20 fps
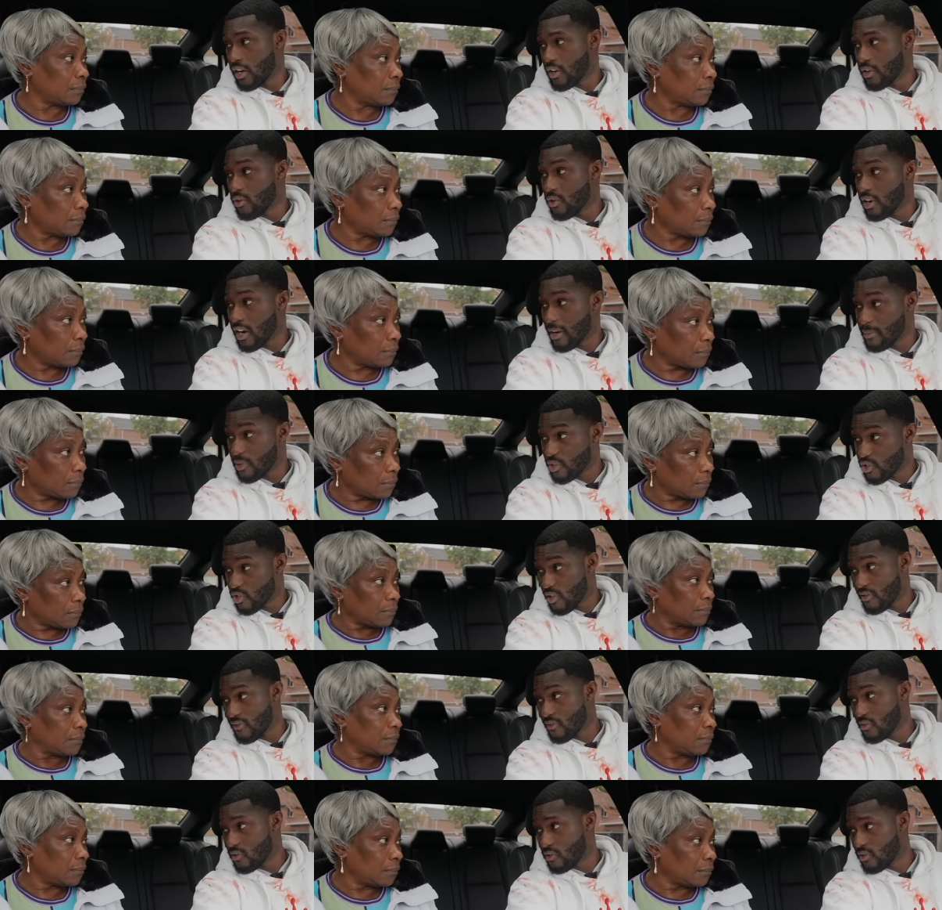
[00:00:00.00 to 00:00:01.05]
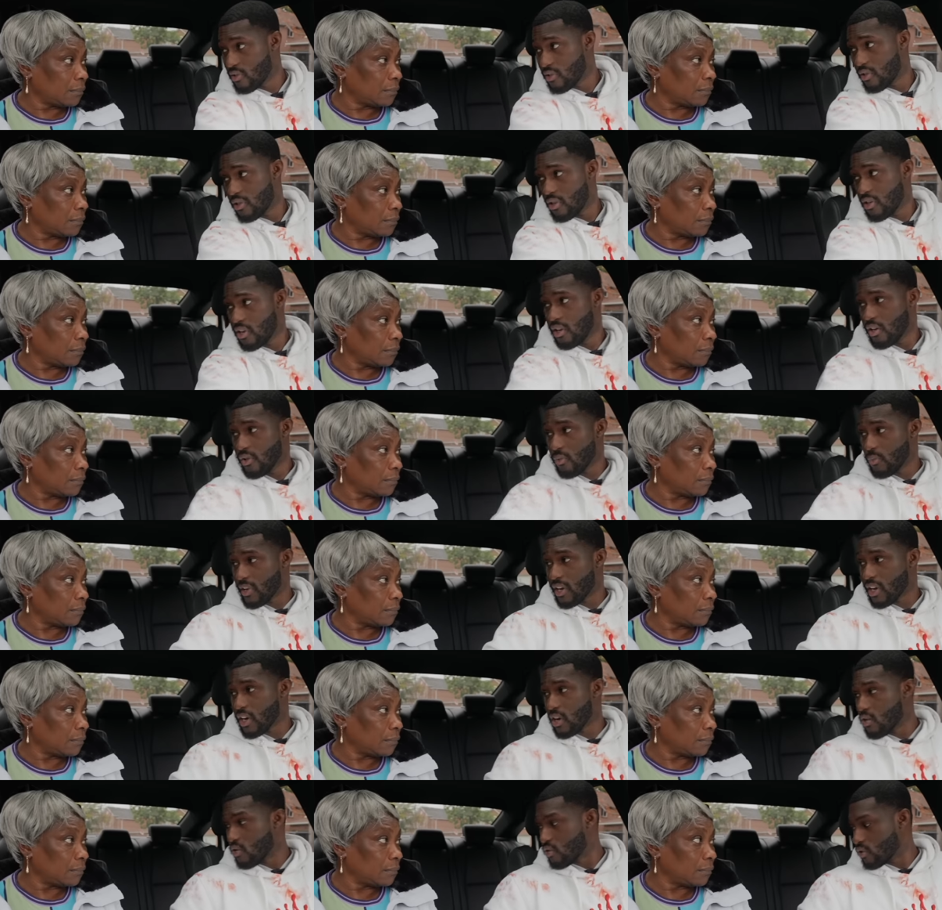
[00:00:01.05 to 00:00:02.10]
Speaker 1: you grab the shovel, and we can
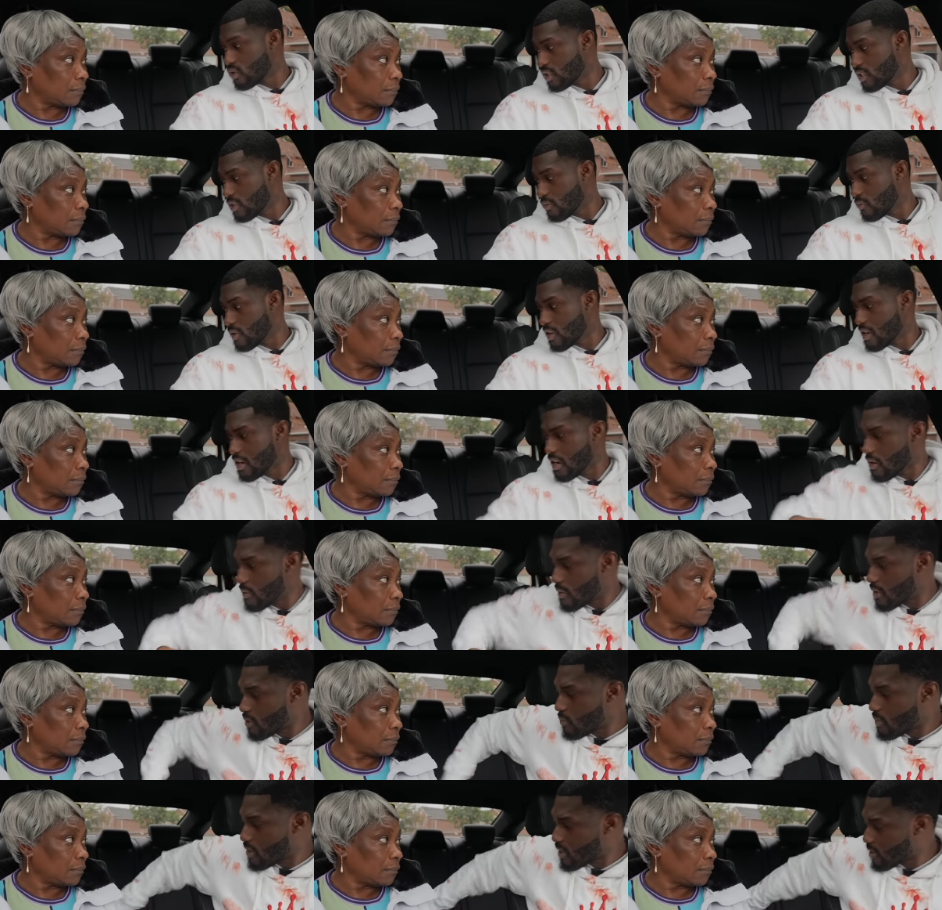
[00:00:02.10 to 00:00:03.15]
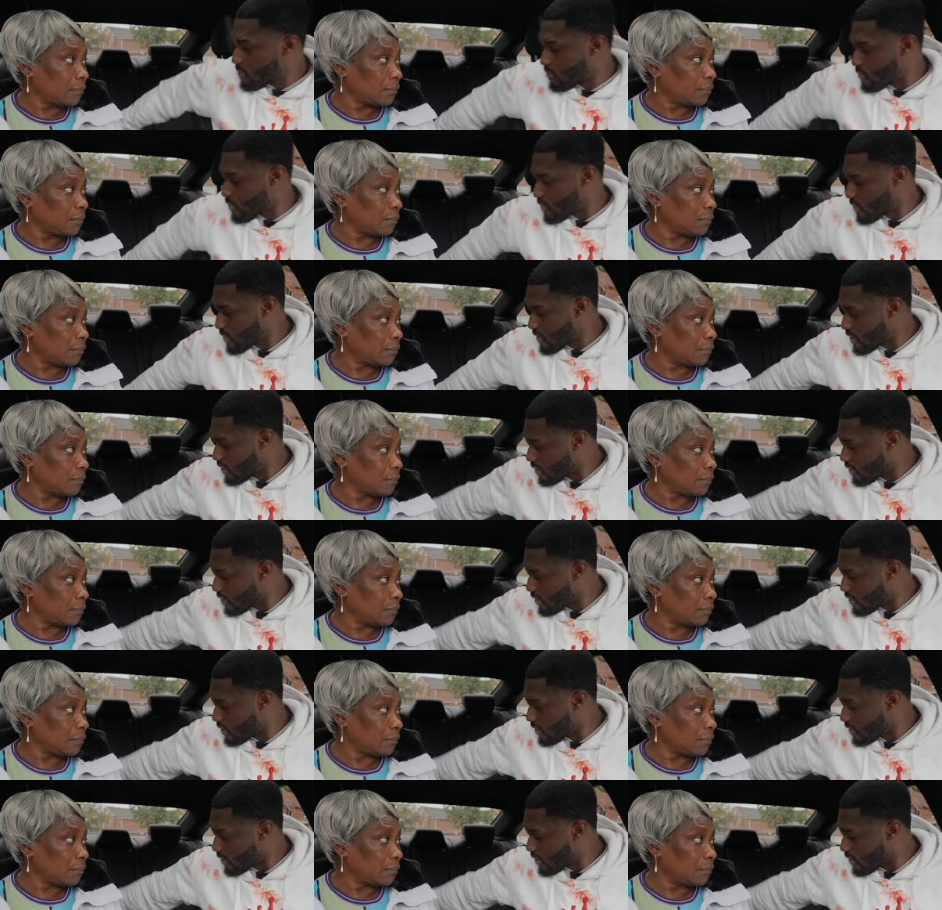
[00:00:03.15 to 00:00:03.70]
go see what area we can put her